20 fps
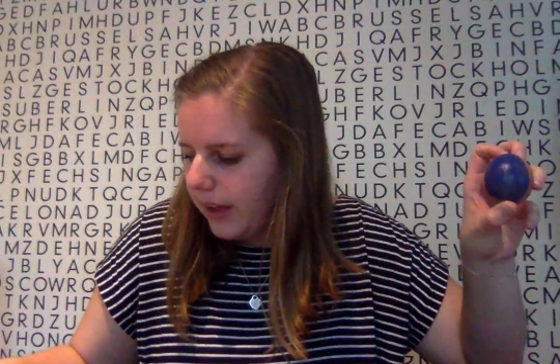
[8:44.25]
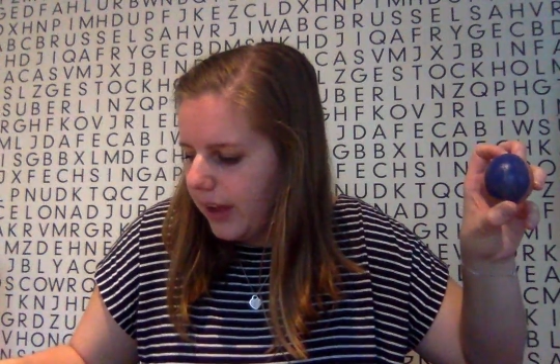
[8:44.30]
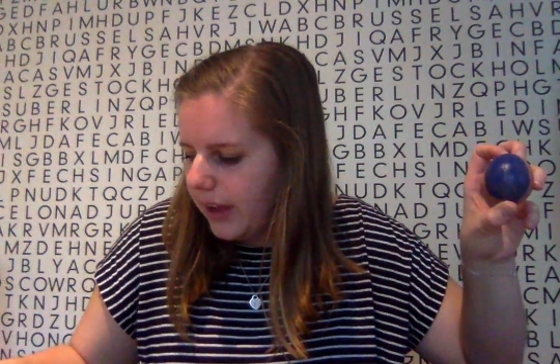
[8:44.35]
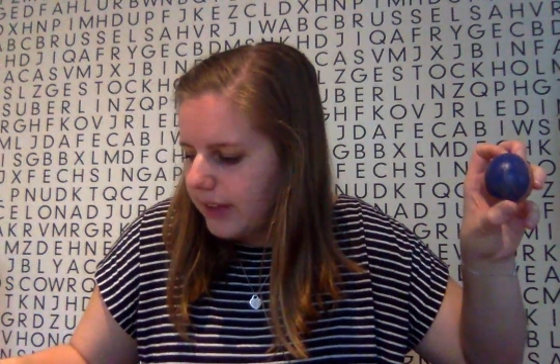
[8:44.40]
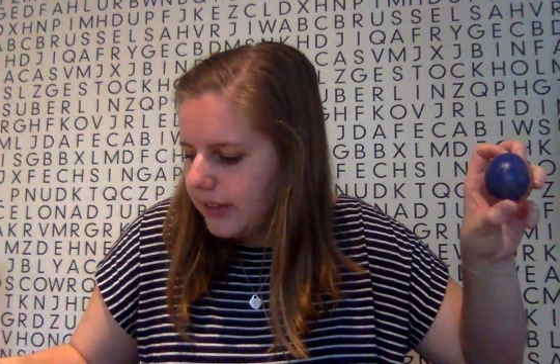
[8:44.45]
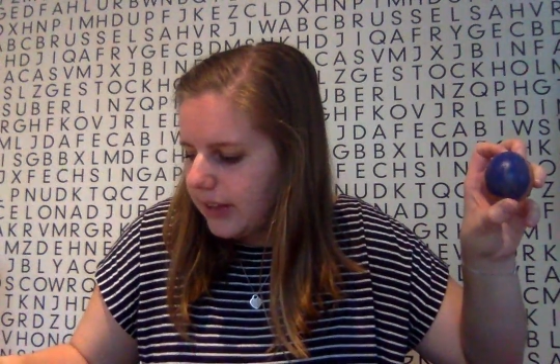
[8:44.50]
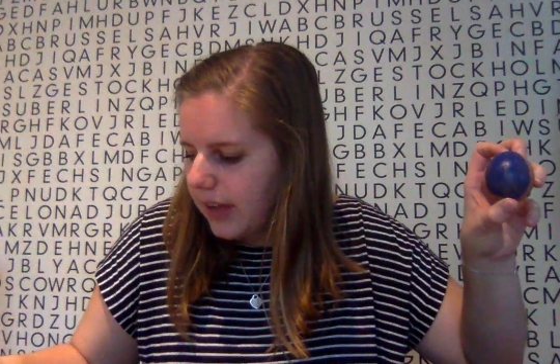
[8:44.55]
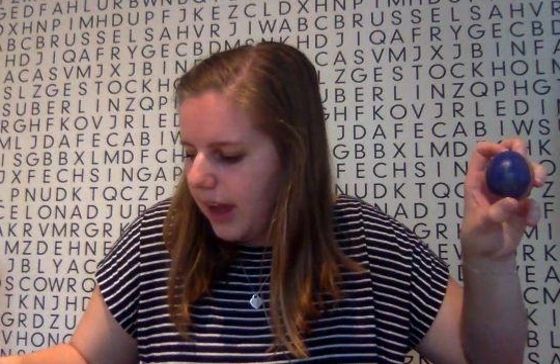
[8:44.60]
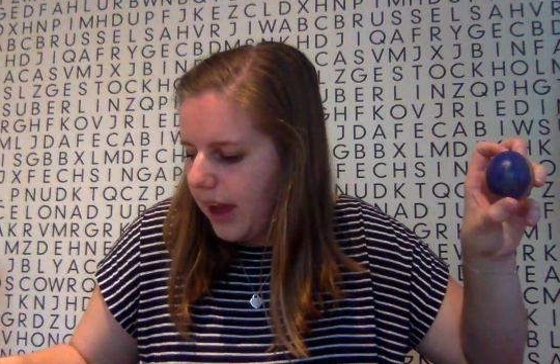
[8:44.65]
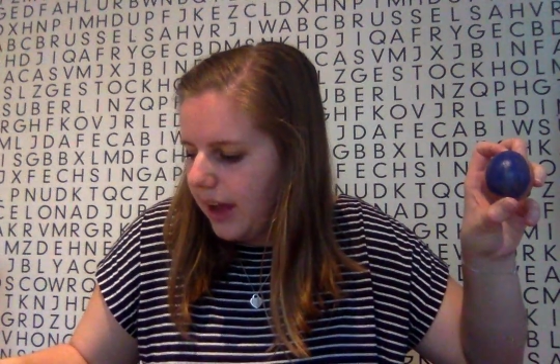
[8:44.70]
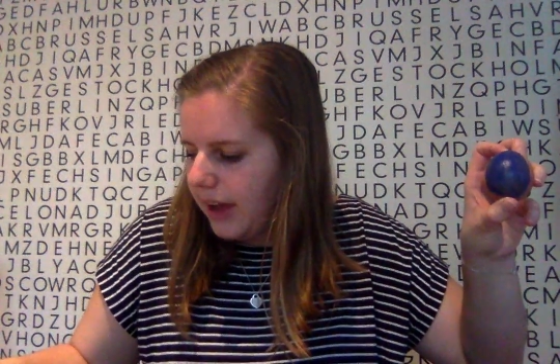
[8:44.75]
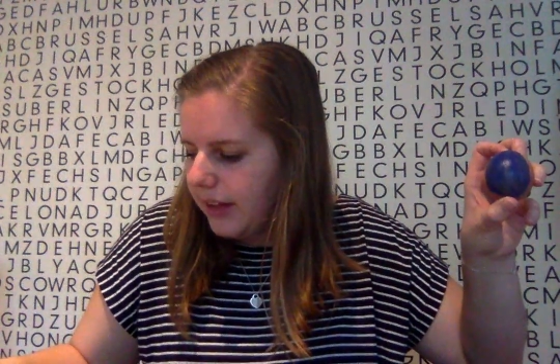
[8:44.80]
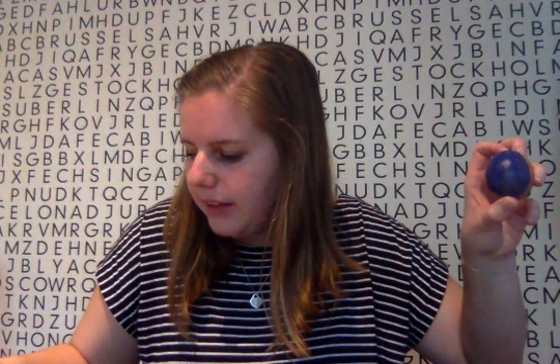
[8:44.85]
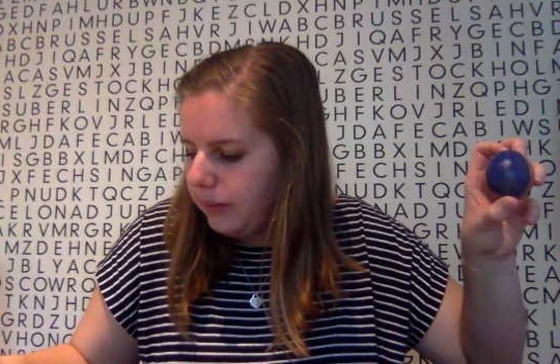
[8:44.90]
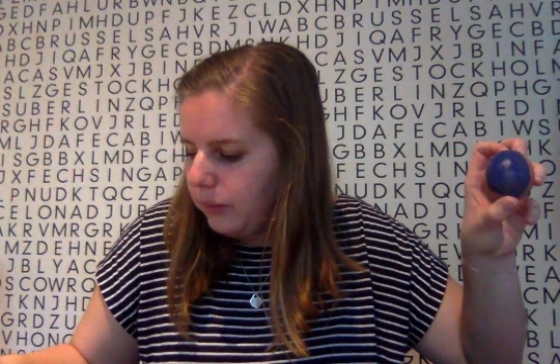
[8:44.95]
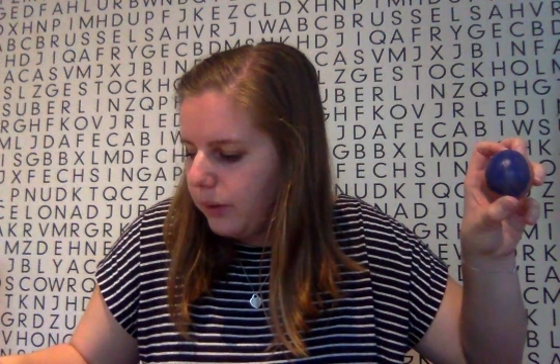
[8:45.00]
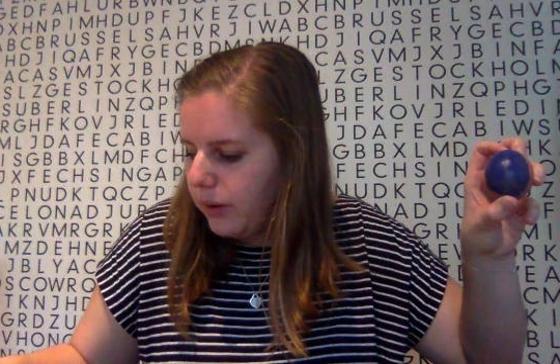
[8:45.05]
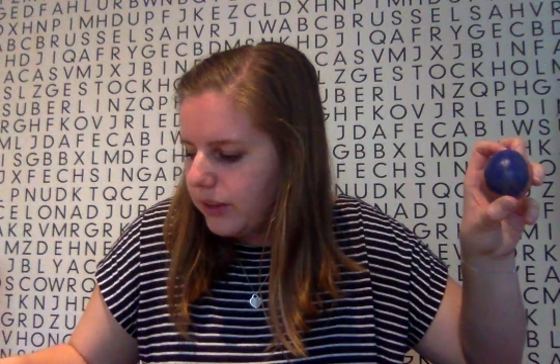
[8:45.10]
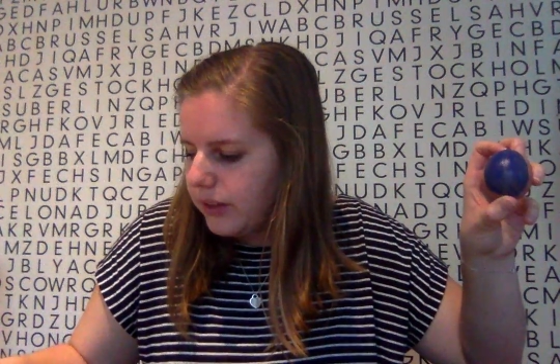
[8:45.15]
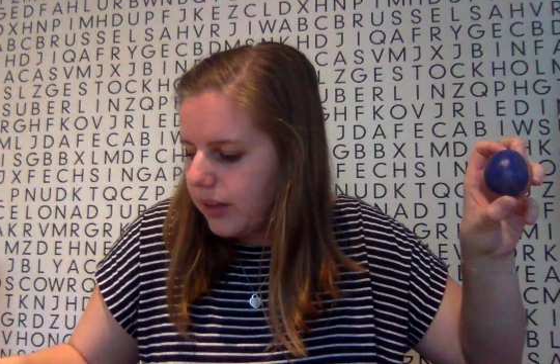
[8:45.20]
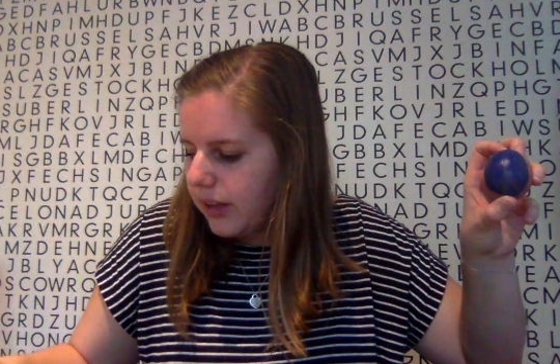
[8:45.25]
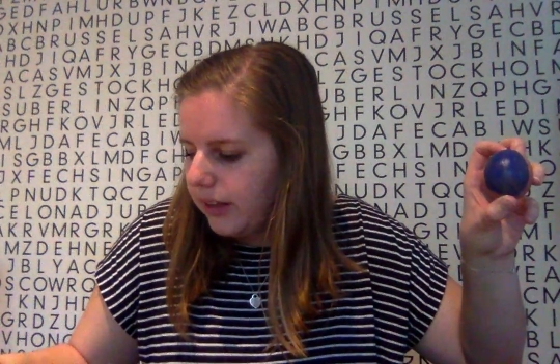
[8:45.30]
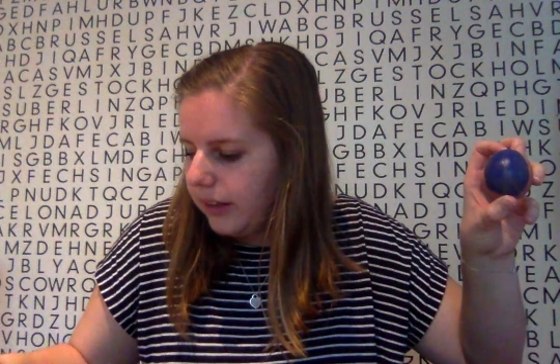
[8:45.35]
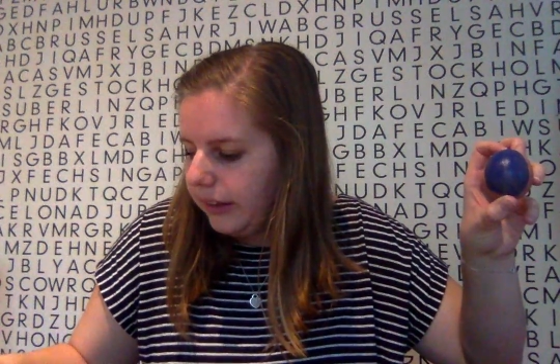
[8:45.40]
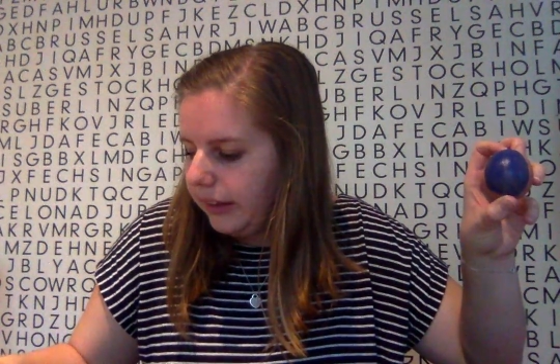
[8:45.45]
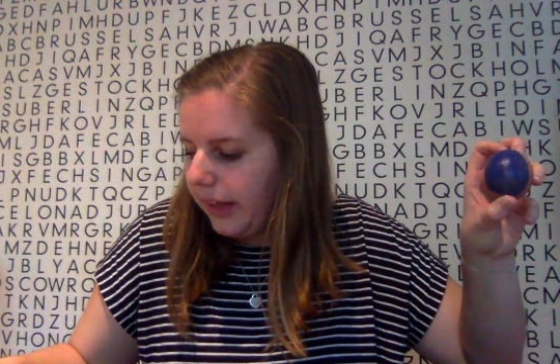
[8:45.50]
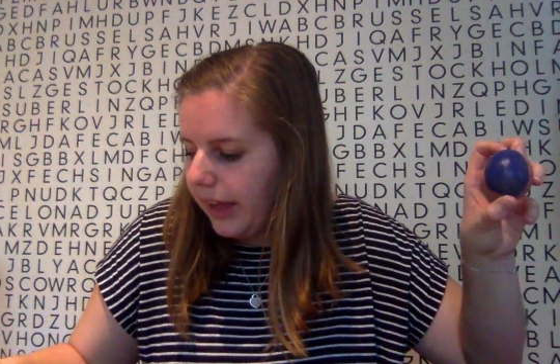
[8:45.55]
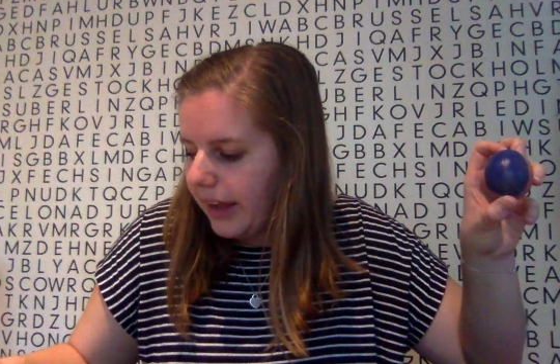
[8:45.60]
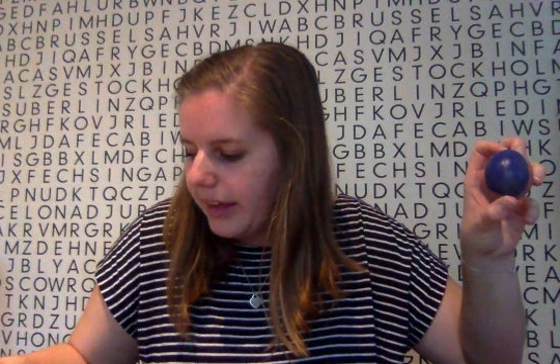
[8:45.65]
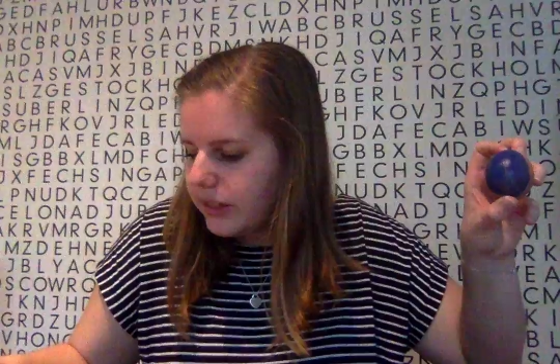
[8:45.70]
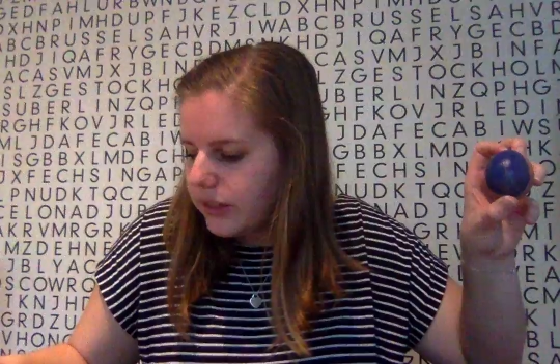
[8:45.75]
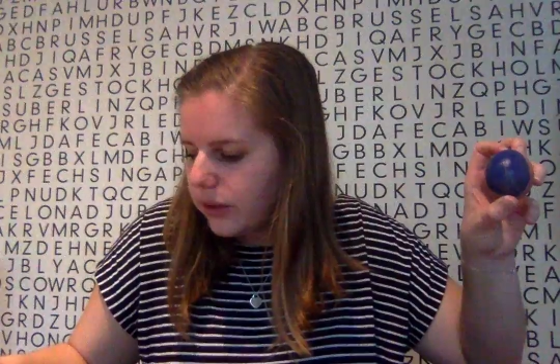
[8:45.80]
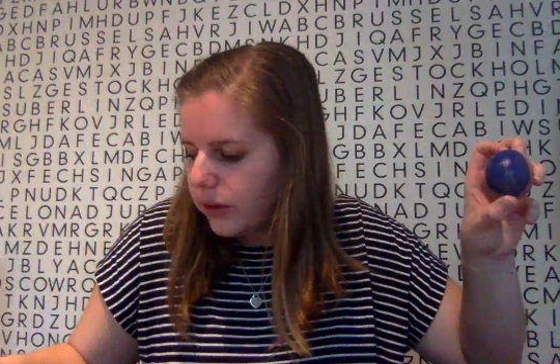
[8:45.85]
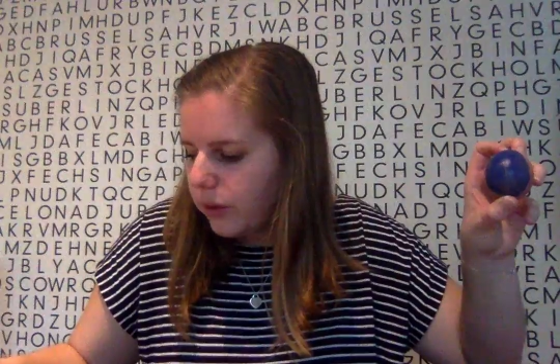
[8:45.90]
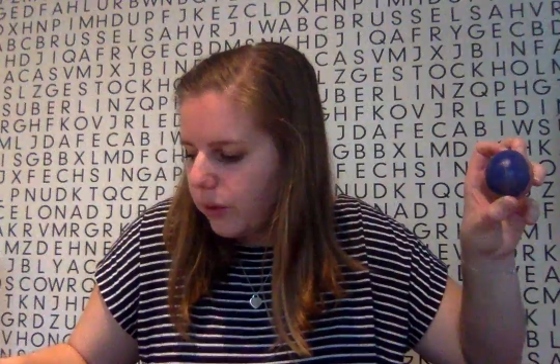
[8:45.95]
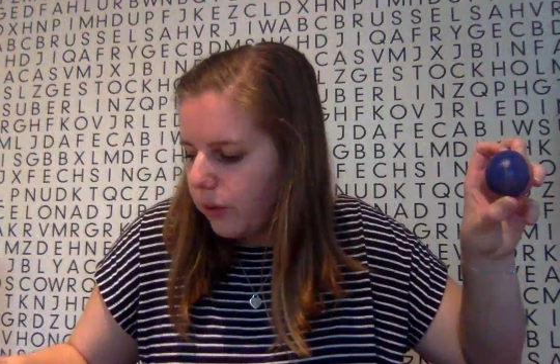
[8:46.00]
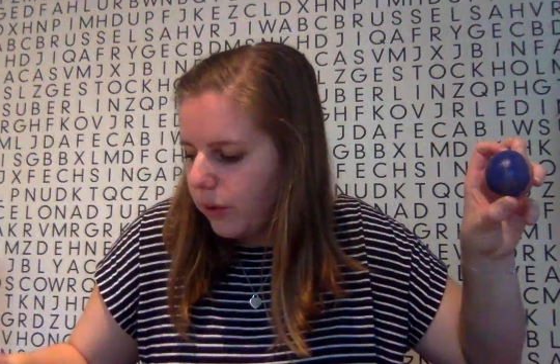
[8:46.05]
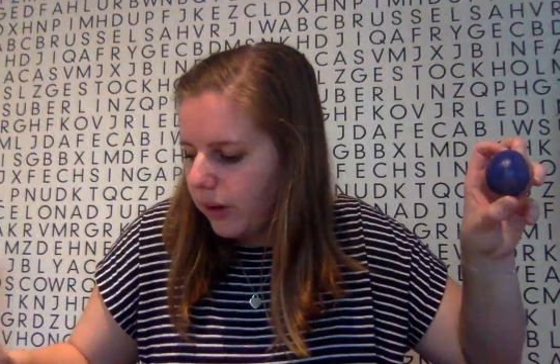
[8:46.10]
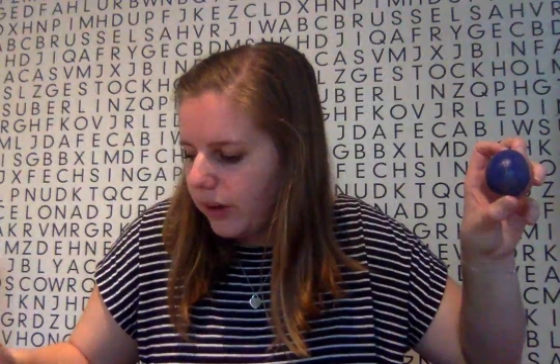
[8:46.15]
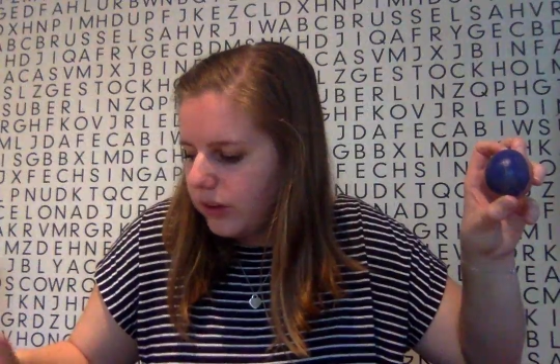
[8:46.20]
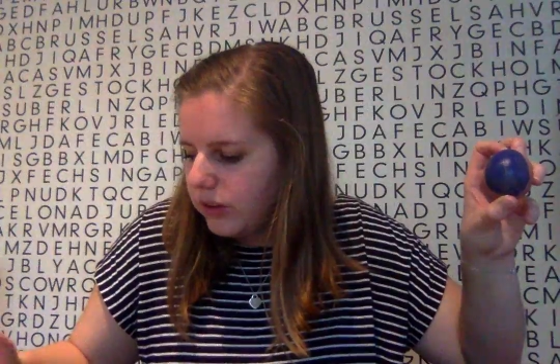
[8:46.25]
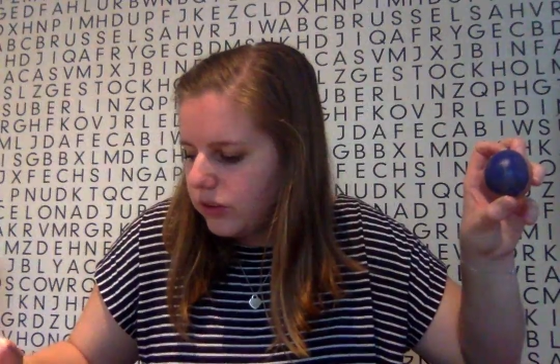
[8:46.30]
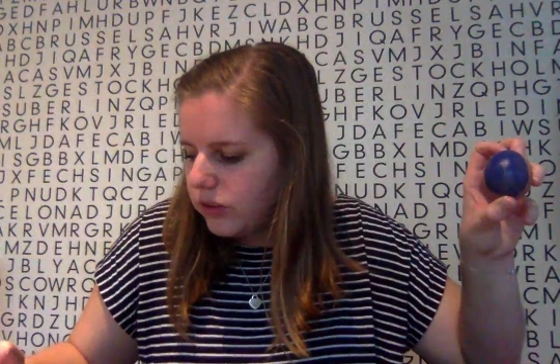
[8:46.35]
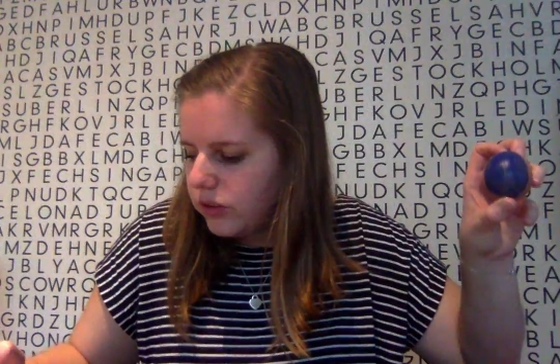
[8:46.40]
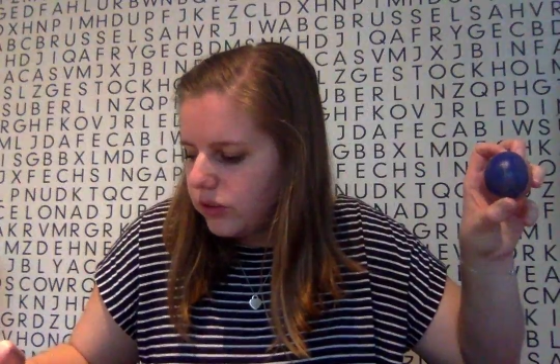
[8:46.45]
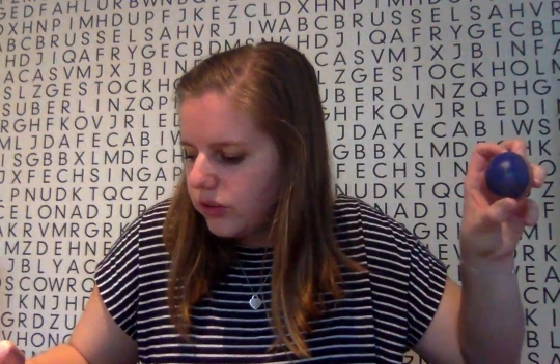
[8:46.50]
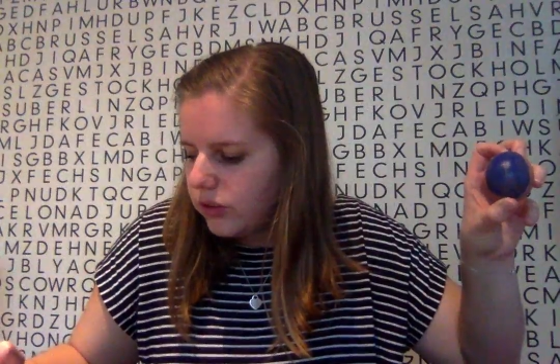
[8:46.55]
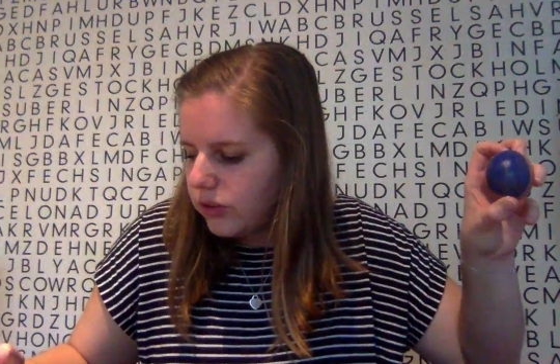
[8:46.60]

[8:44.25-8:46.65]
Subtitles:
And I want a lighter orange.